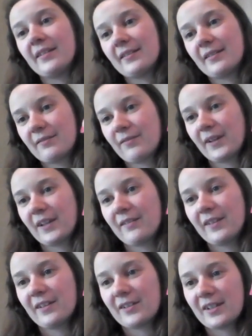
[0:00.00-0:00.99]
then
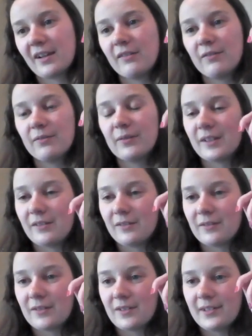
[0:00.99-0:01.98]
forgiving yourself when
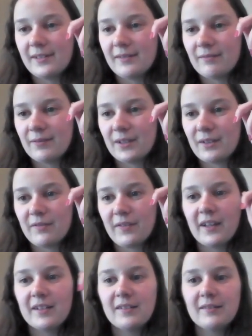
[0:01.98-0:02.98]
you
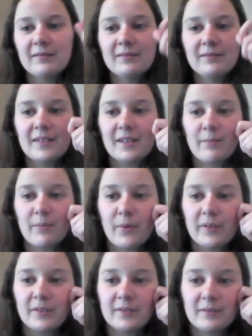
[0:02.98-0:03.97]
fail. It's
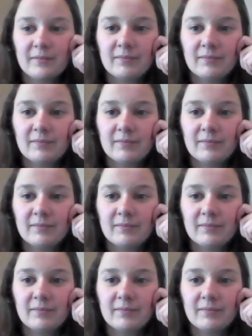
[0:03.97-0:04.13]
important.